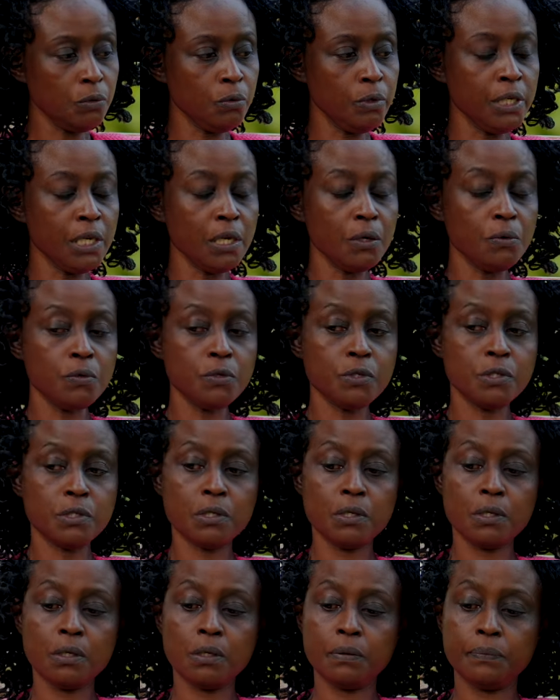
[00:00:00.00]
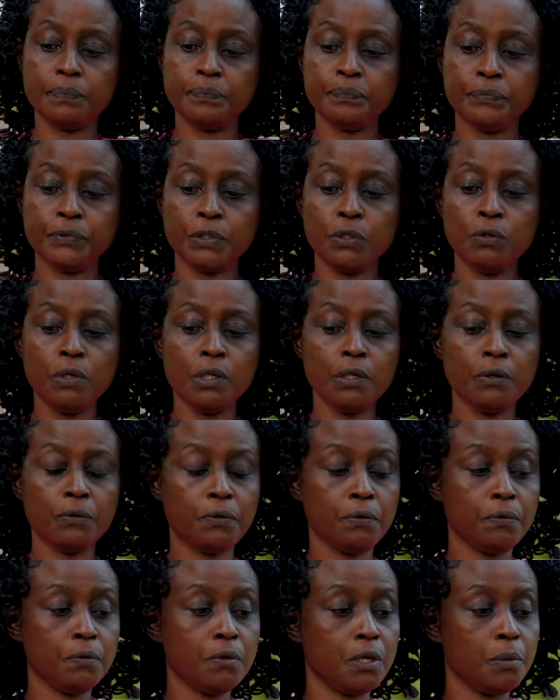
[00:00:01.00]
When I was
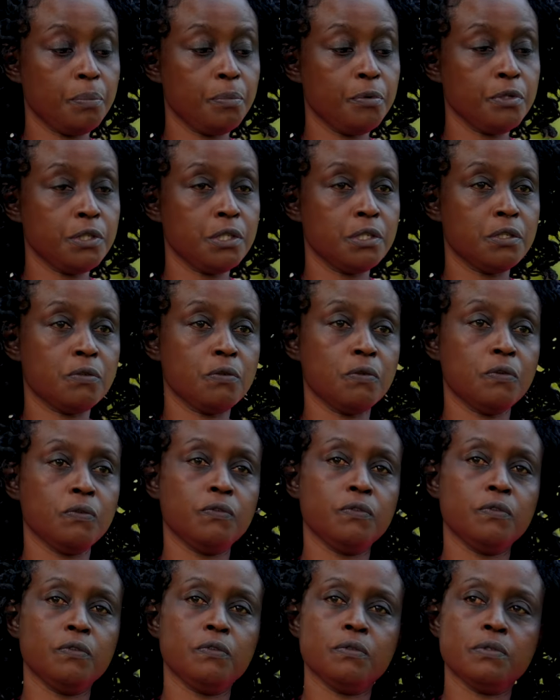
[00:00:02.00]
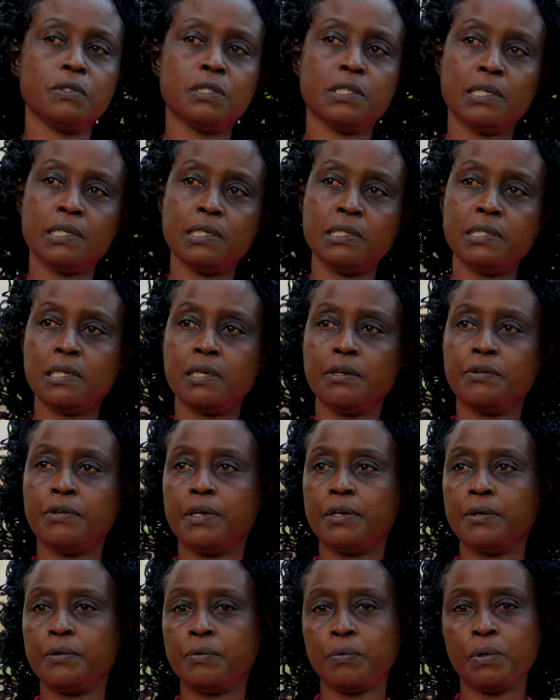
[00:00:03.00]
going through the process of
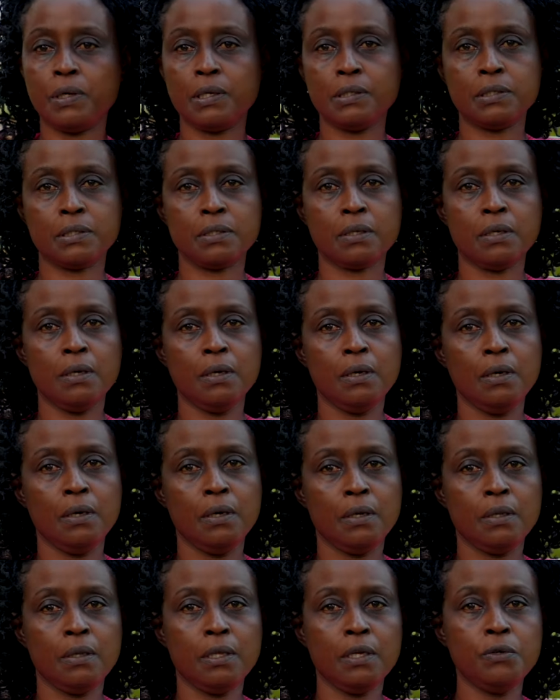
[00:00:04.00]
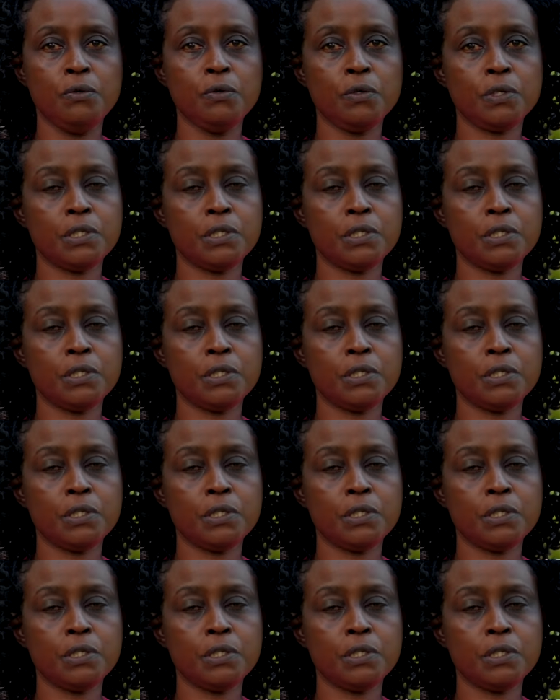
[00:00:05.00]
surgery and what, the